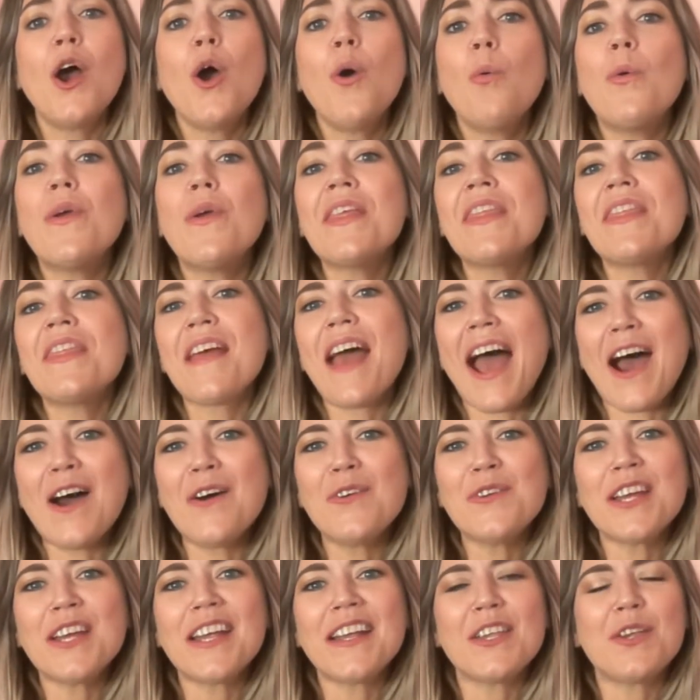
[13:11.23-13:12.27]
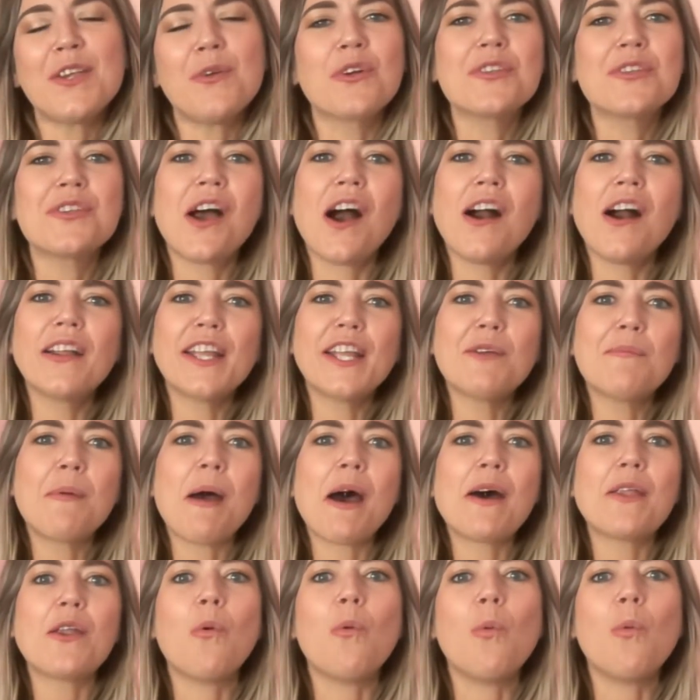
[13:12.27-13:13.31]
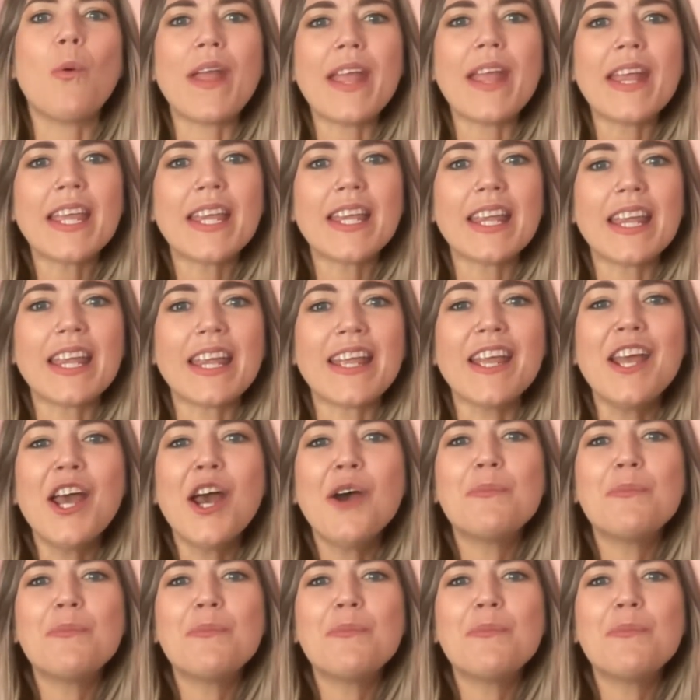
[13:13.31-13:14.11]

Without it, you are talking about awakening,